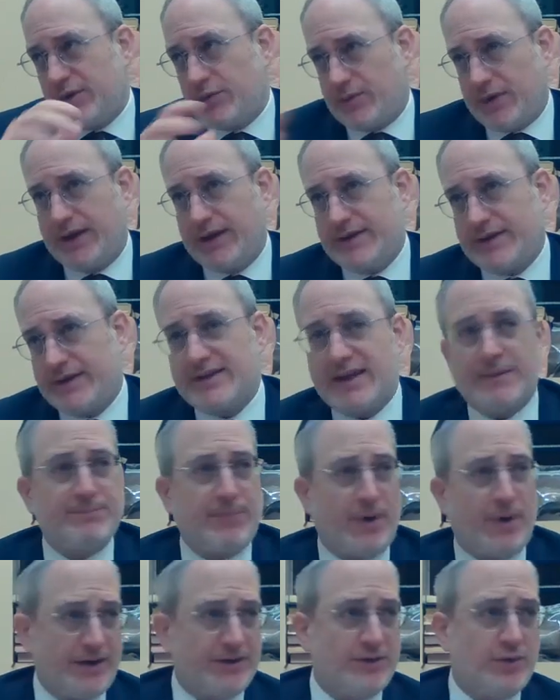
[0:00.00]
the rings,
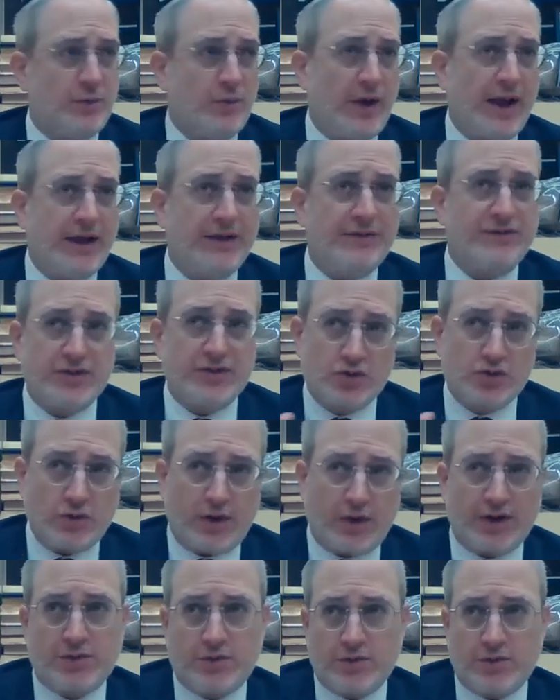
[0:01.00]
and by the way, the
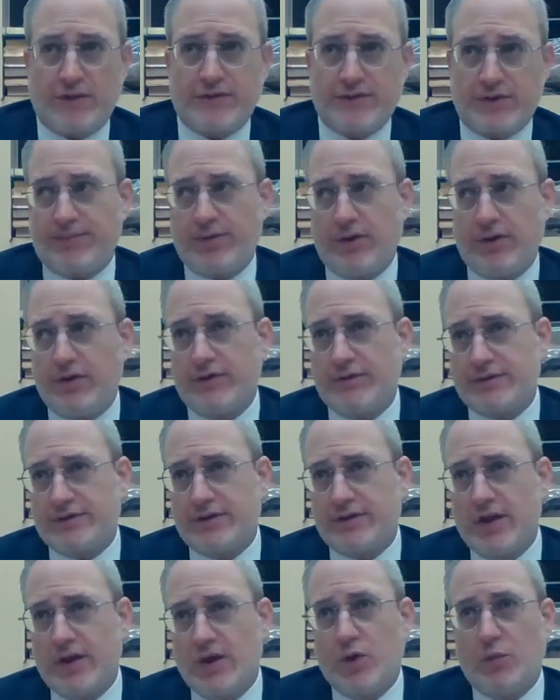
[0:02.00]
structure of the
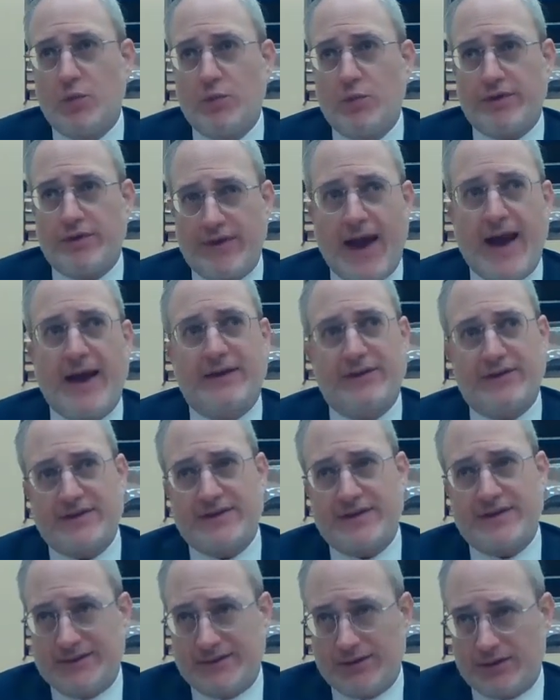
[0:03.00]
poles were that, and
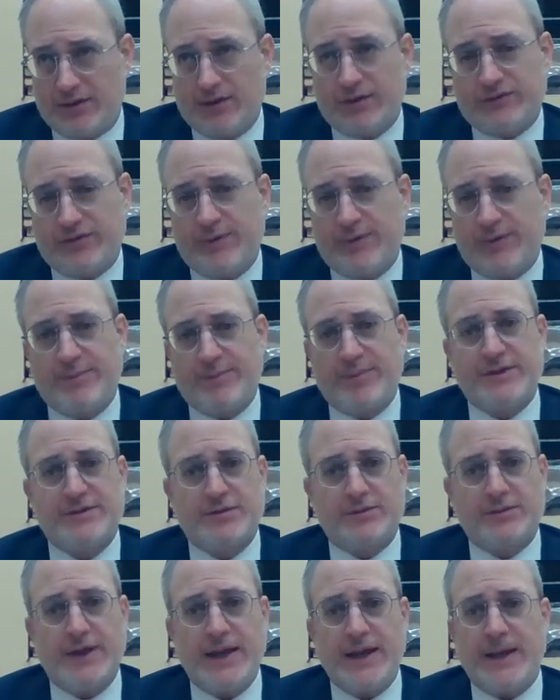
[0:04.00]
this is learned from the
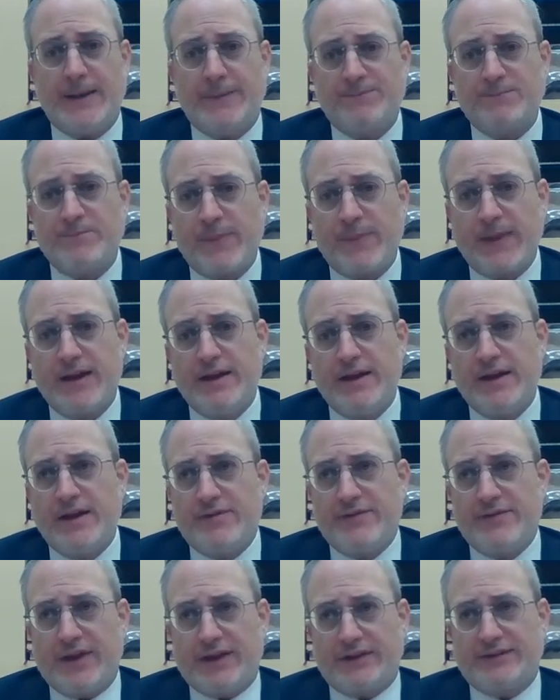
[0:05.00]
Pesukim,
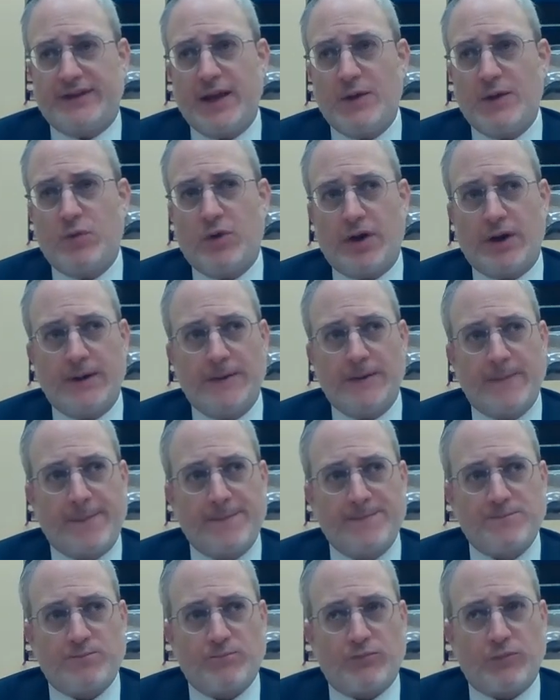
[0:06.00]
that they
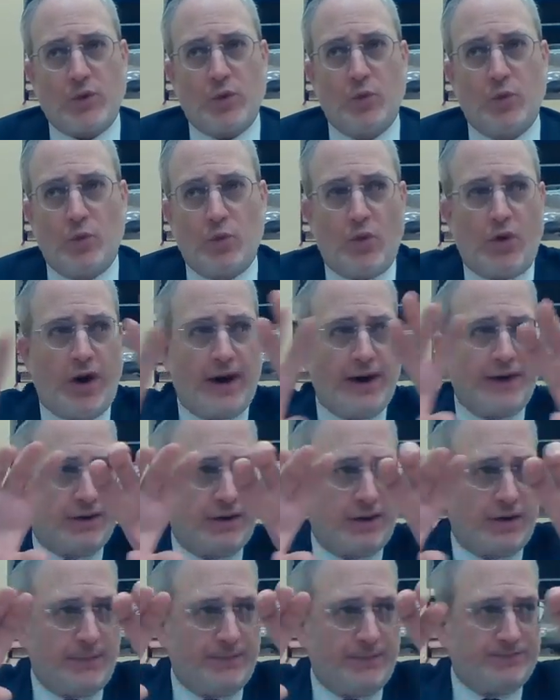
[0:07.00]
were
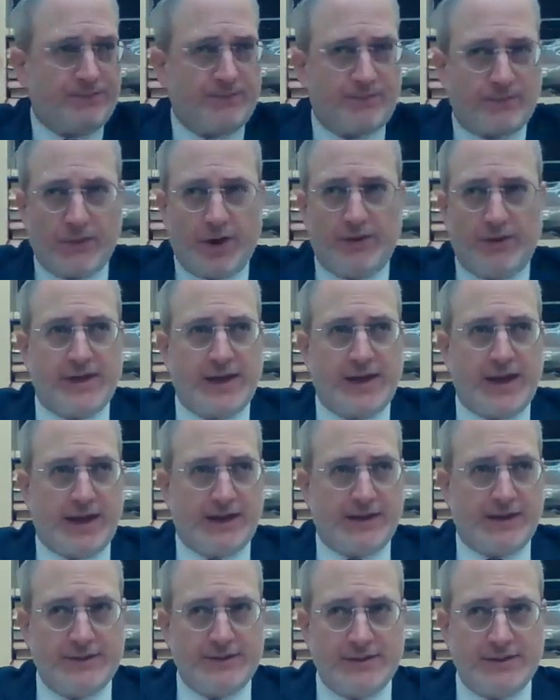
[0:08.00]
wider on the
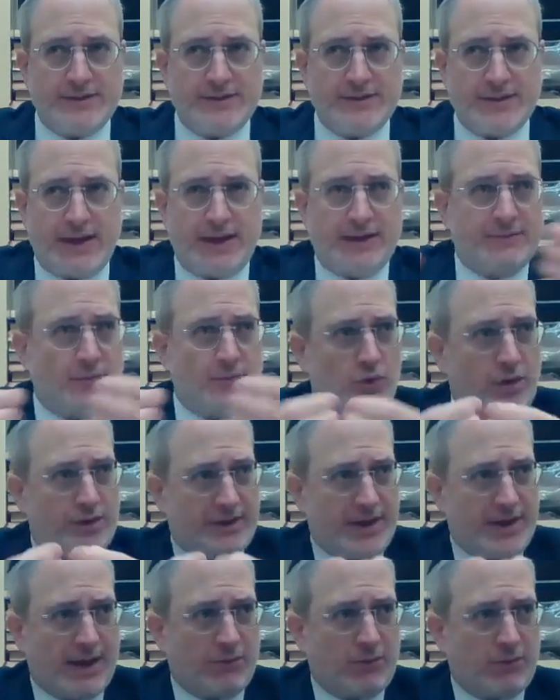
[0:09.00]
ends and
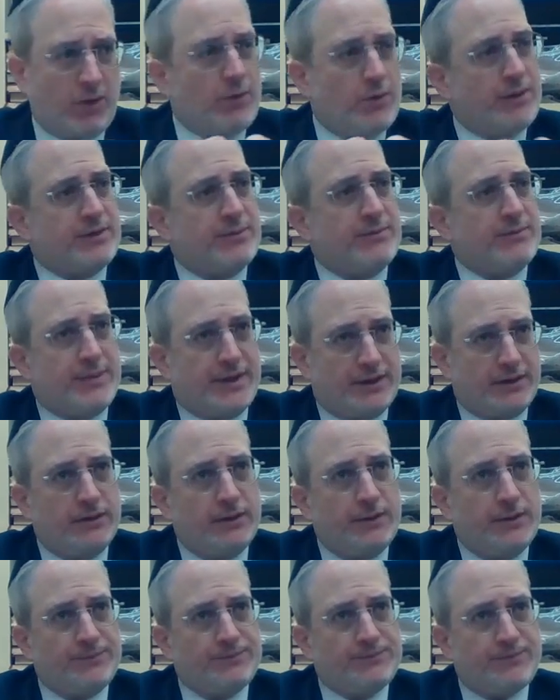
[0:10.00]
more narrow in the
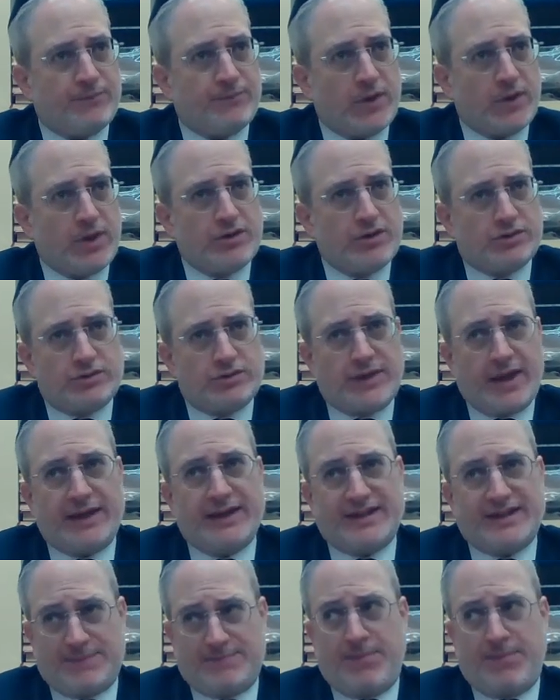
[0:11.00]
middle, so
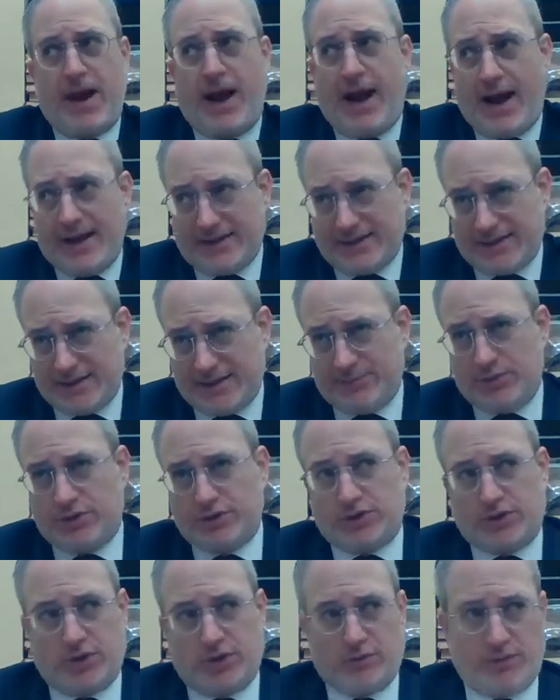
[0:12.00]
that it's
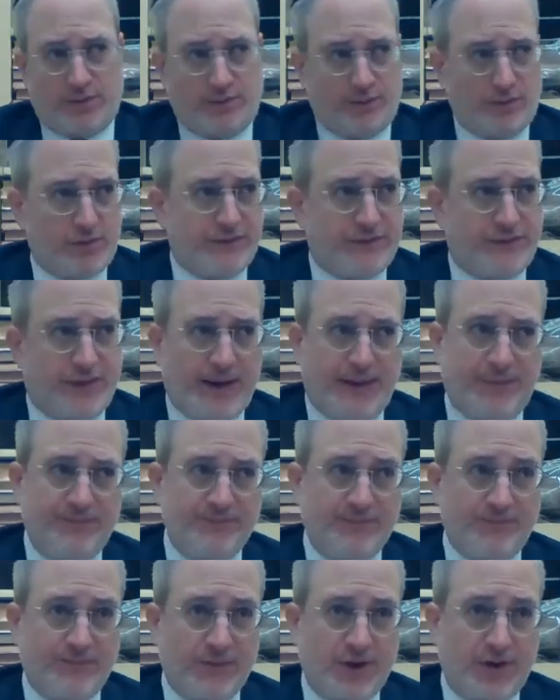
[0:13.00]
possible to remove
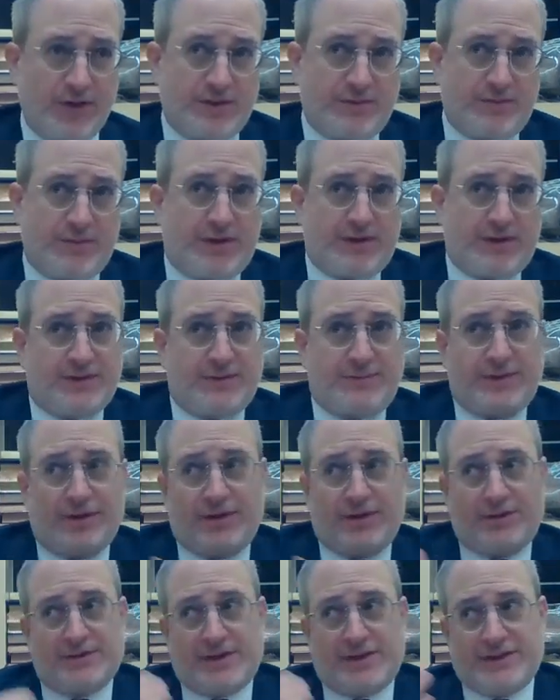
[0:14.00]
them, because there else there'd be
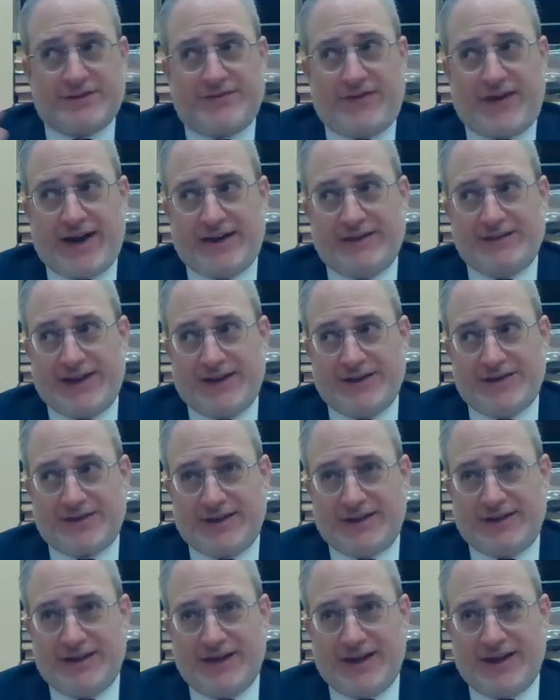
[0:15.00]
no such
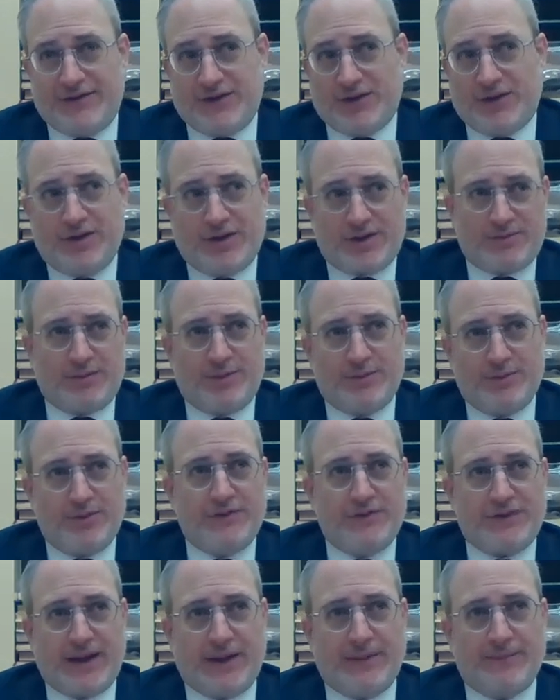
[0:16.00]
violation if you couldn't
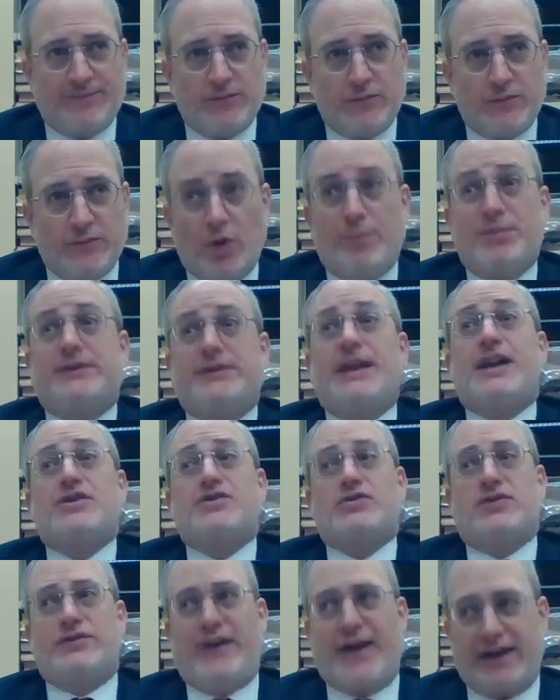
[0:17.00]
remove them, no
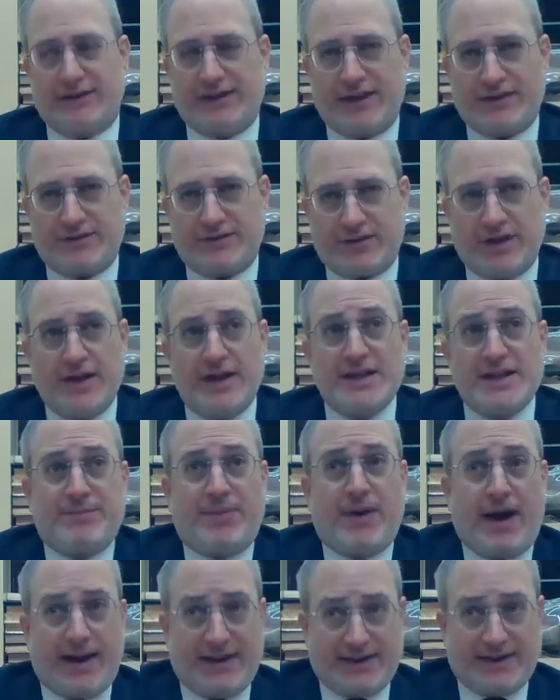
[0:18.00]
potential violation. It's
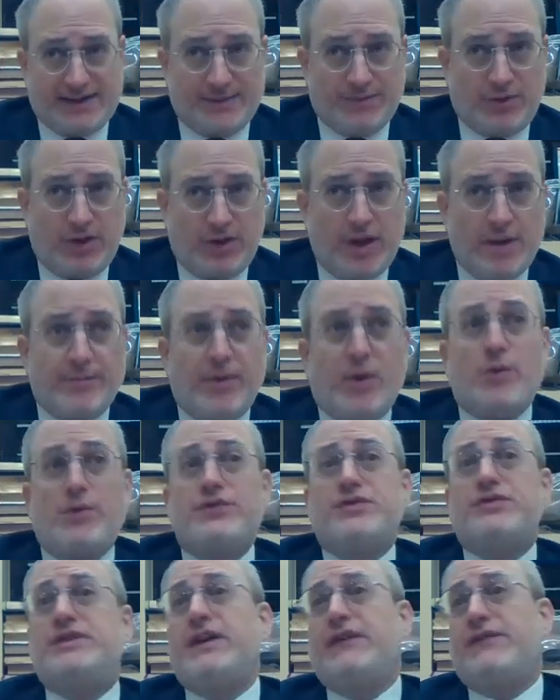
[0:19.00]
possible, but
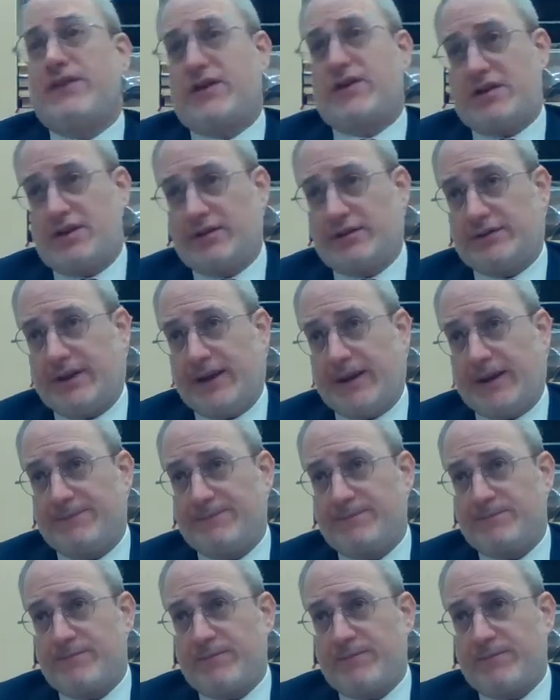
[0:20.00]
with difficulty.